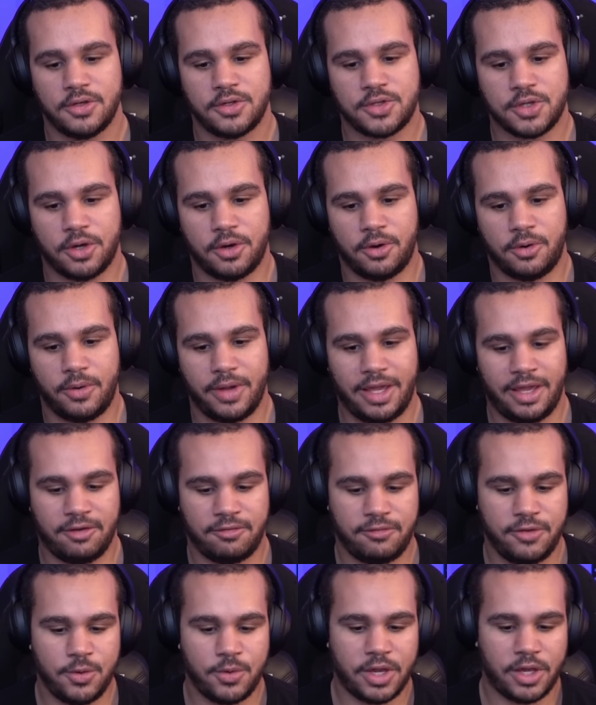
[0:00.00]
So
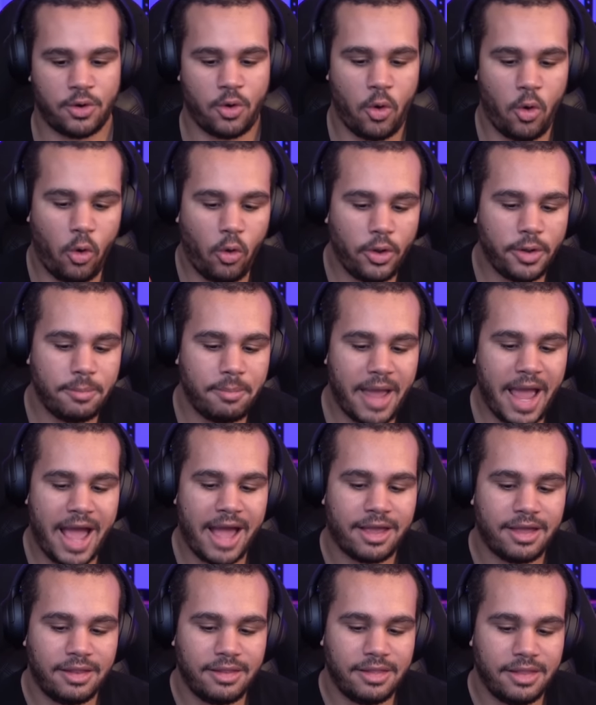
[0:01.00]
if you can hold
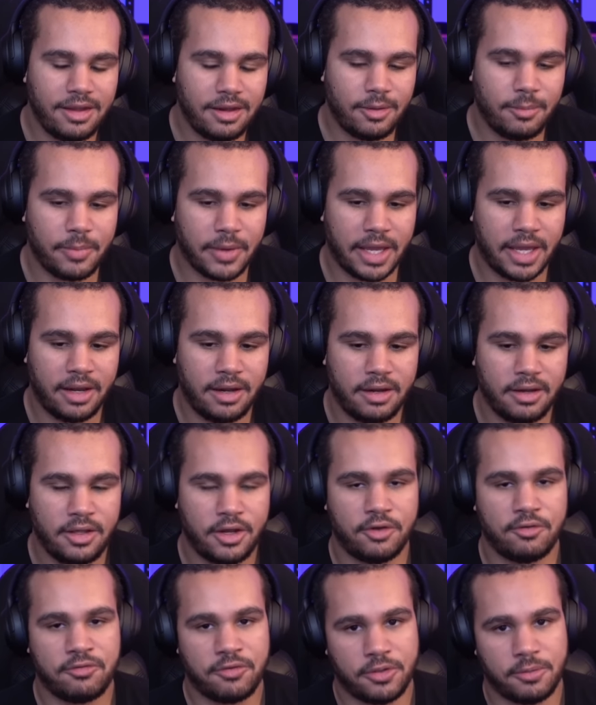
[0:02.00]
back a little bit,
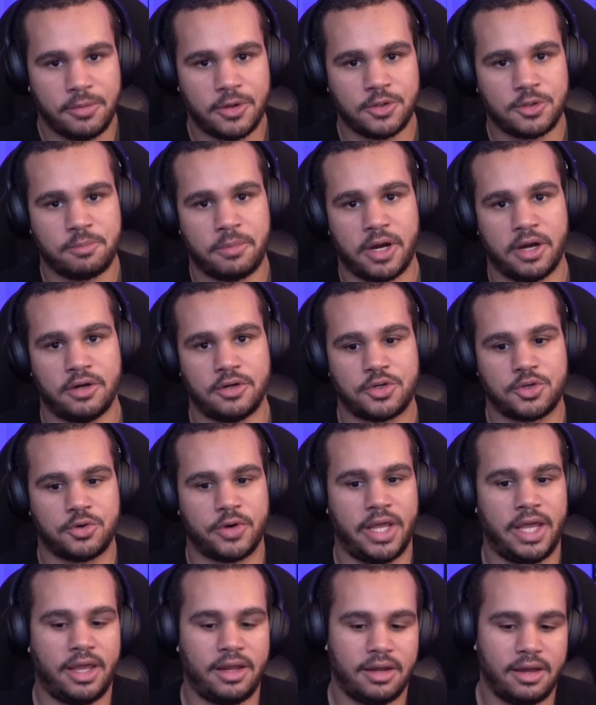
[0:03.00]
you know, for the most part,
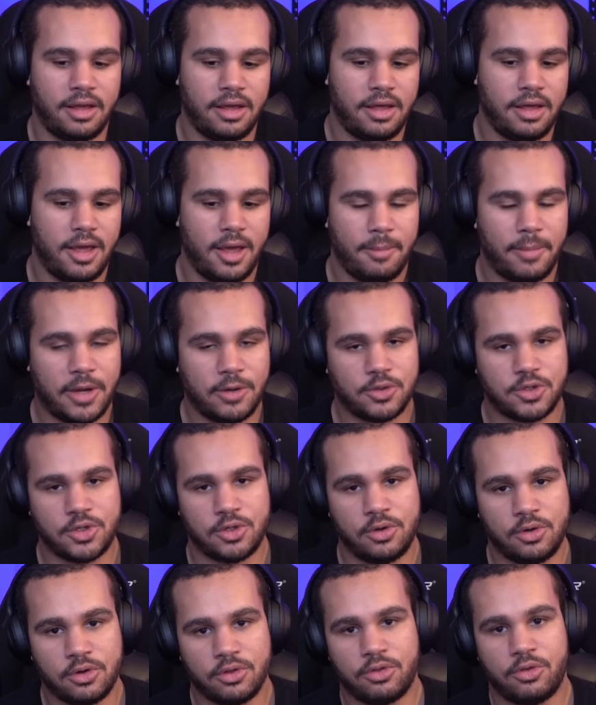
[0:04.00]
train about
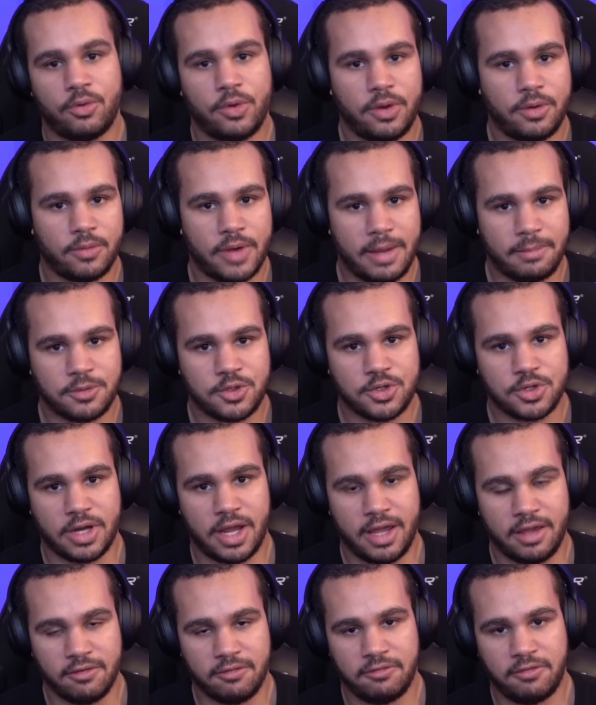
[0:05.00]
two to three reps
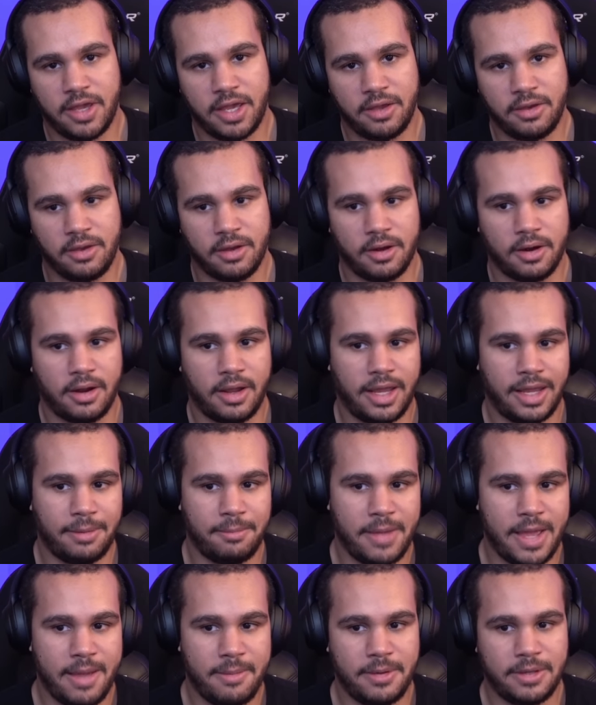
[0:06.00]
shy of failure
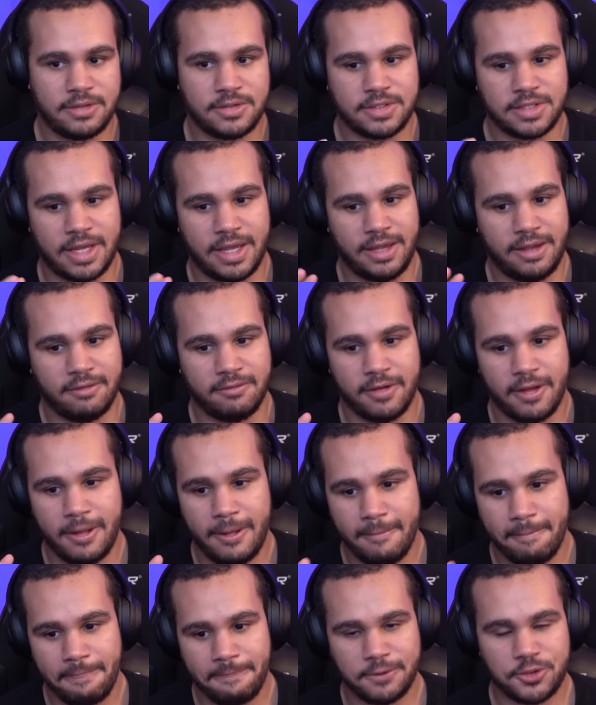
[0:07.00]
and maybe save
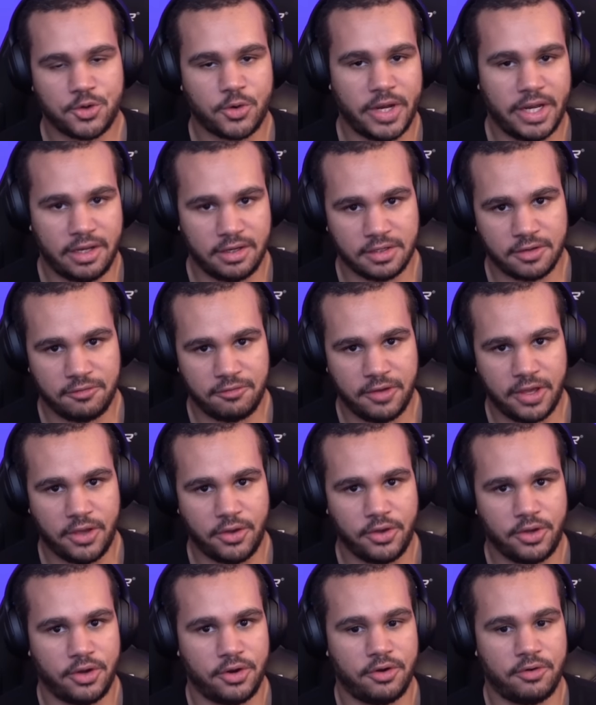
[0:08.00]
training to
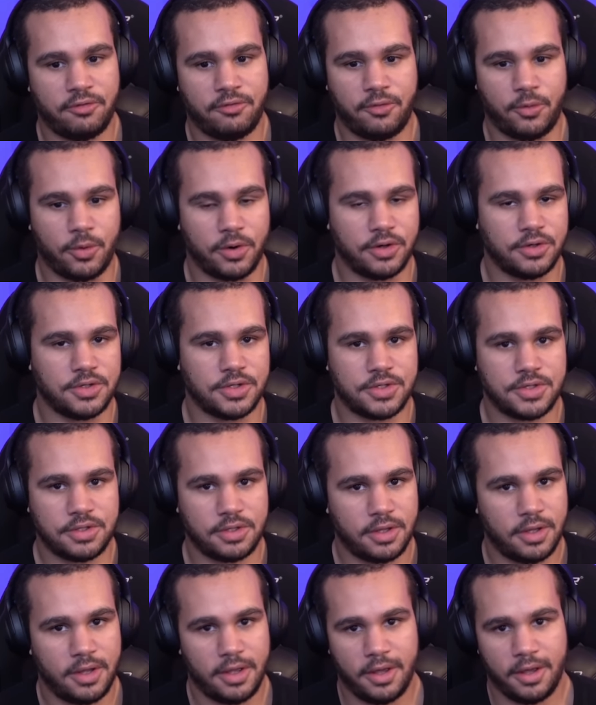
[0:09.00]
failure for
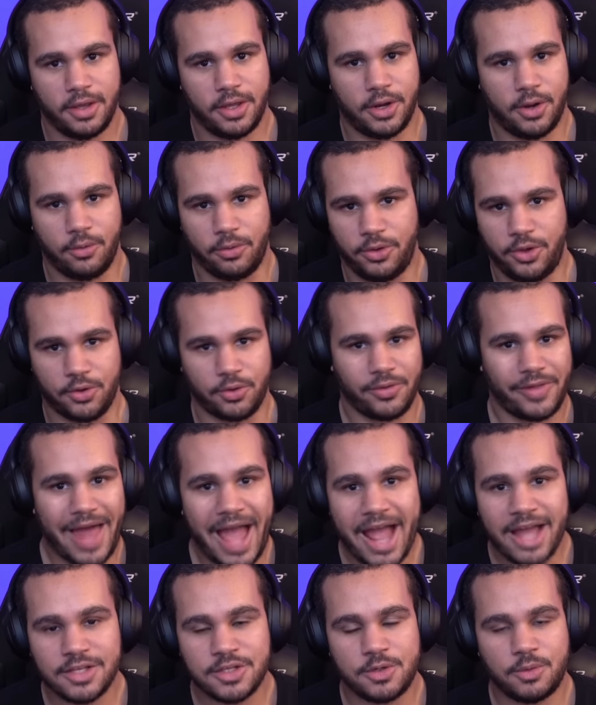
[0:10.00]
just you know your
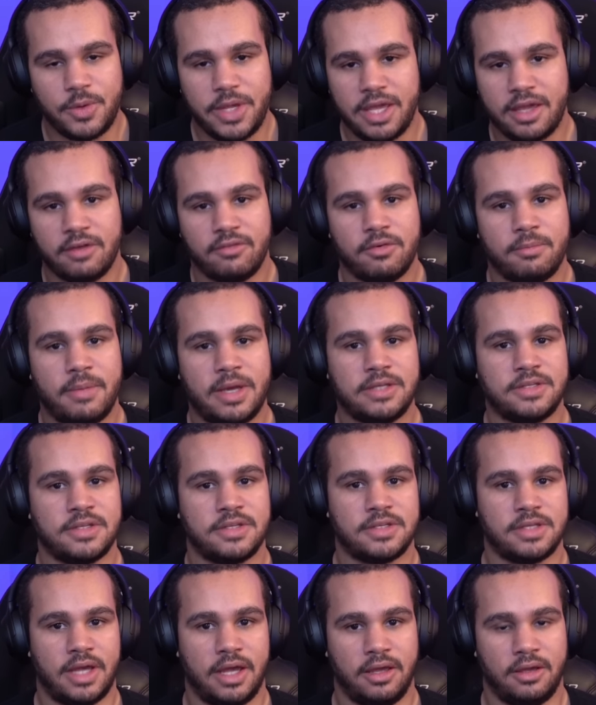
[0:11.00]
last week of a
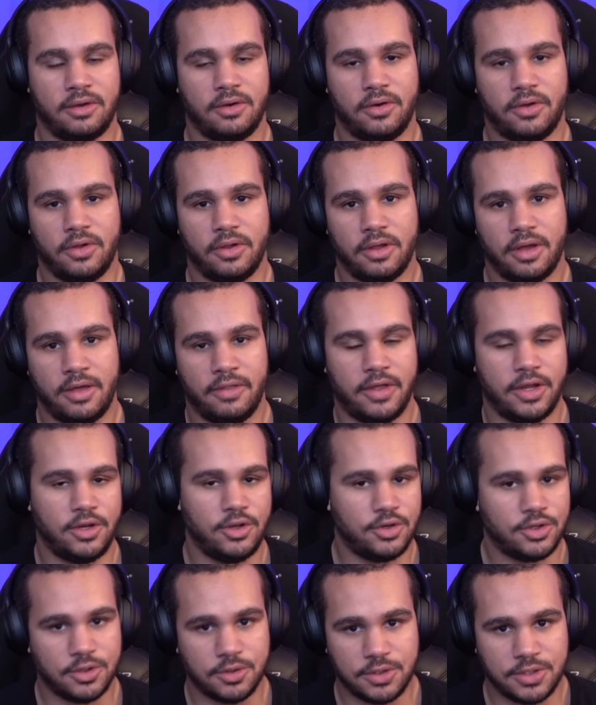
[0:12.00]
mesocycle and
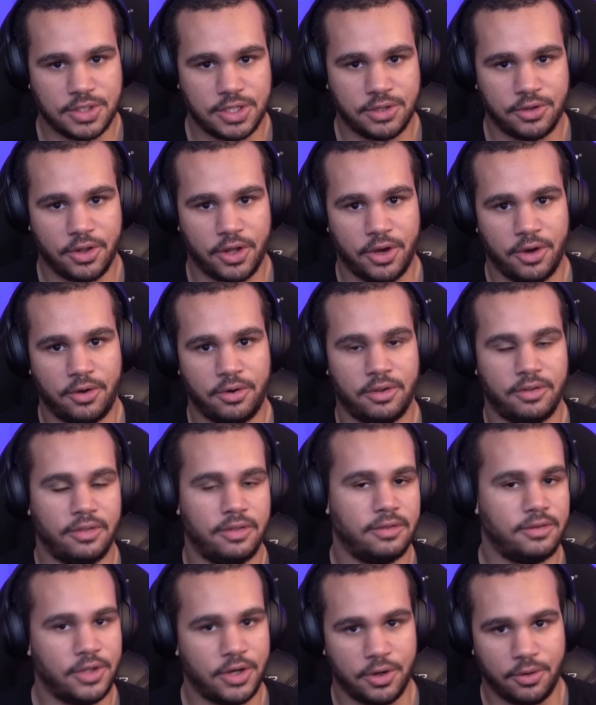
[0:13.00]
then you do a deload
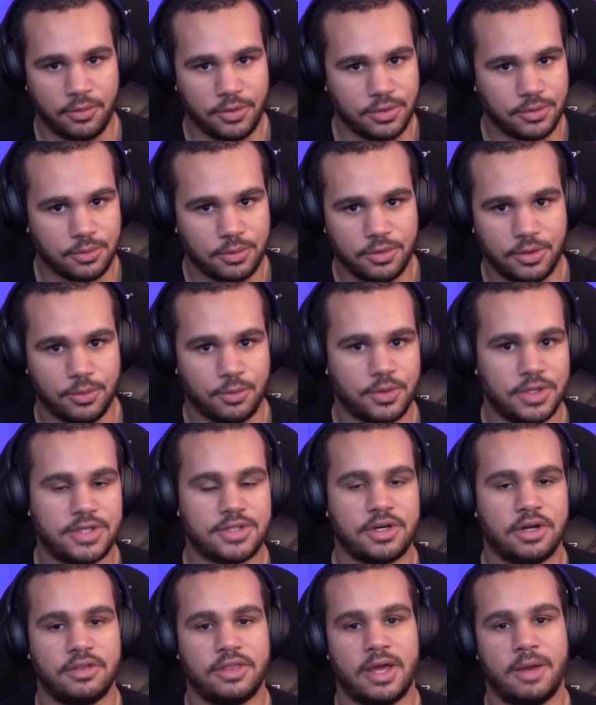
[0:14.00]
and you know you you
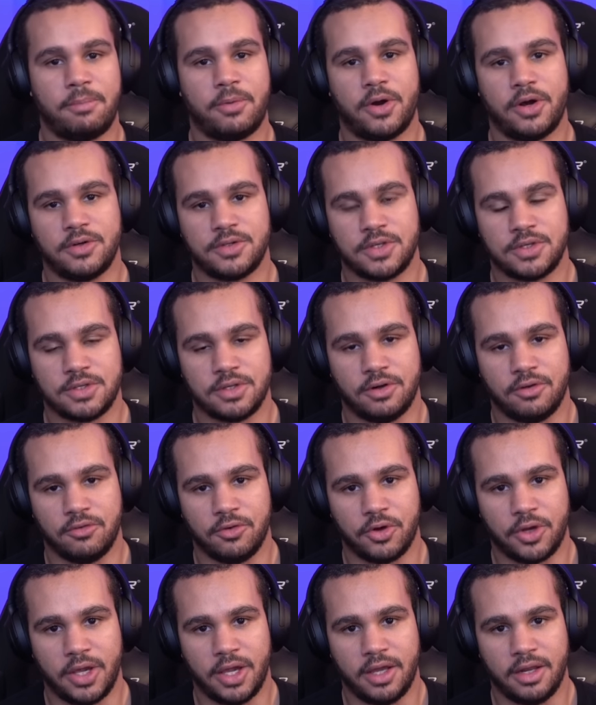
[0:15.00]
restart that process
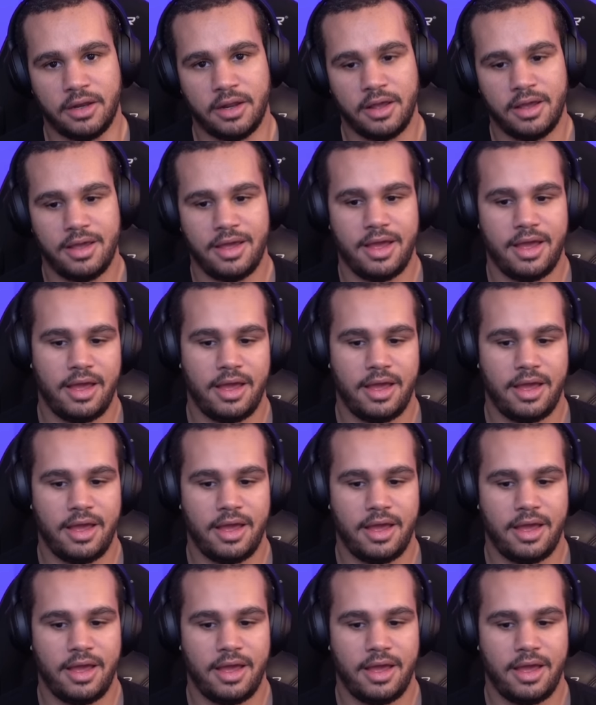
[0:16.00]
over again